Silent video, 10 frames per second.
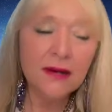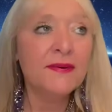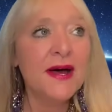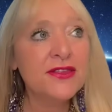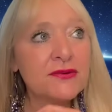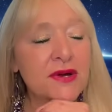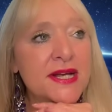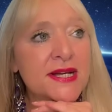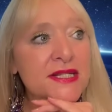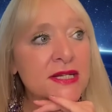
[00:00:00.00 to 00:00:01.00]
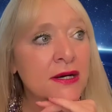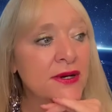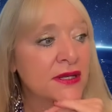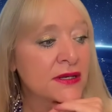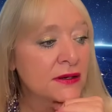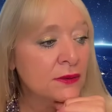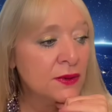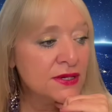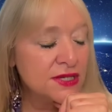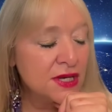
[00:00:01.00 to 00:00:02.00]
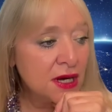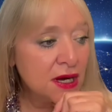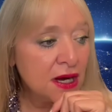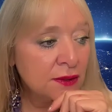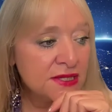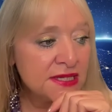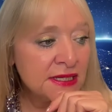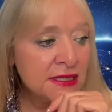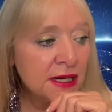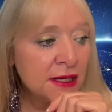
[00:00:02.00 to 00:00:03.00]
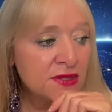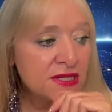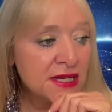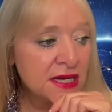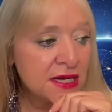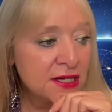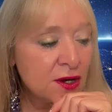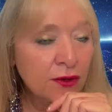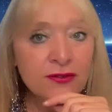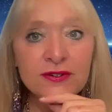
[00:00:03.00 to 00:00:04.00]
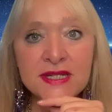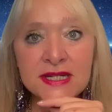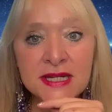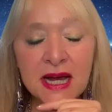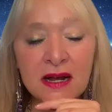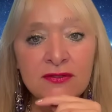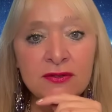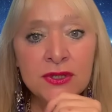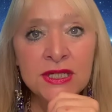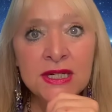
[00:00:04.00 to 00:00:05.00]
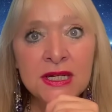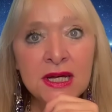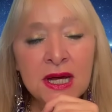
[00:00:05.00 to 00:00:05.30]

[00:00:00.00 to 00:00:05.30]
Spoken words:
About 3 years ago, I think it was, I was at a conference in California,